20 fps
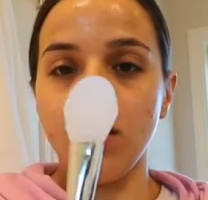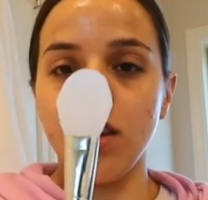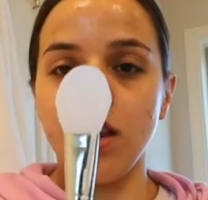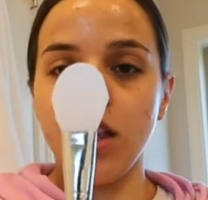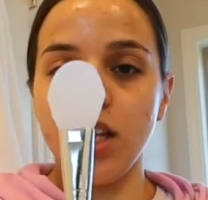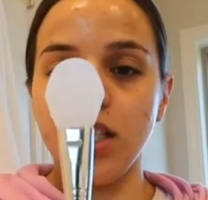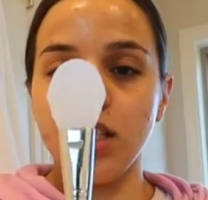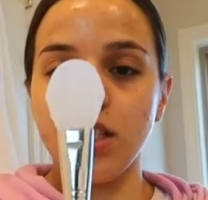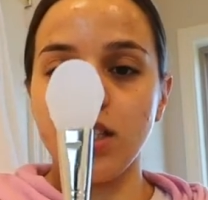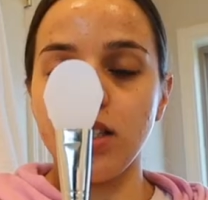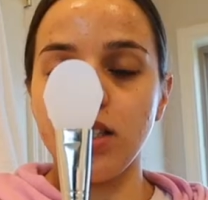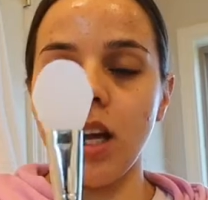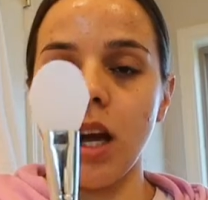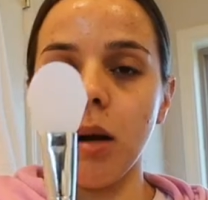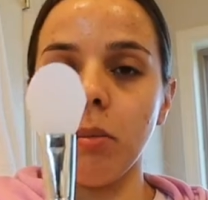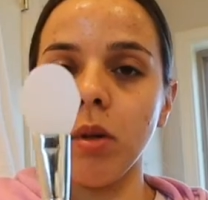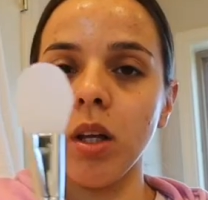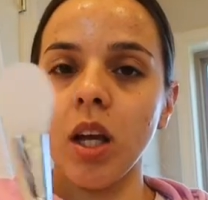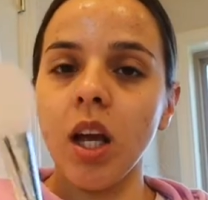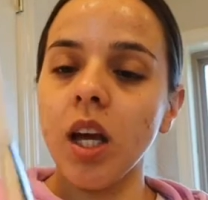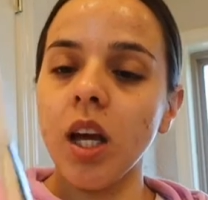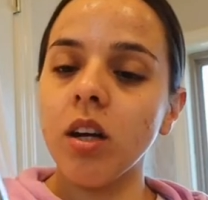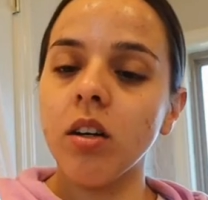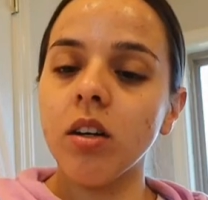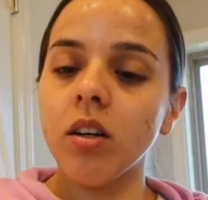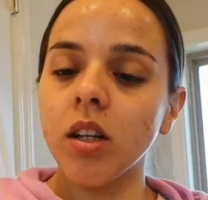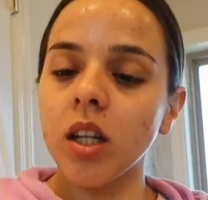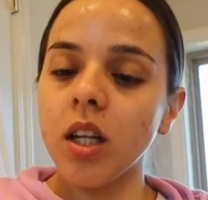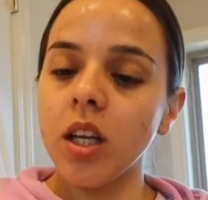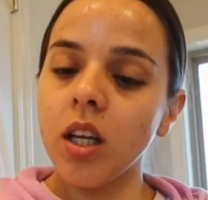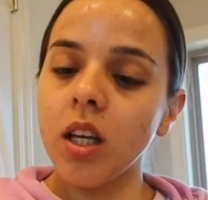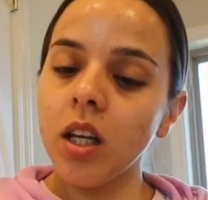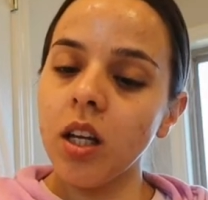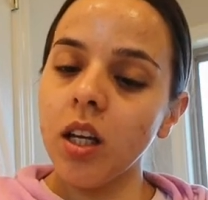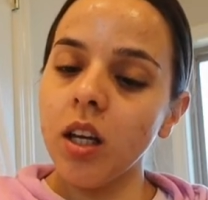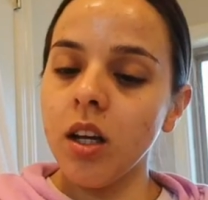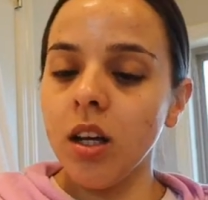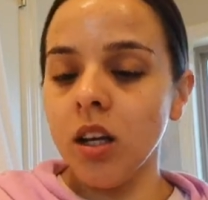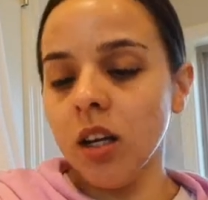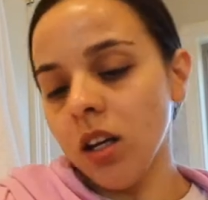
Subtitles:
this applicator thingy.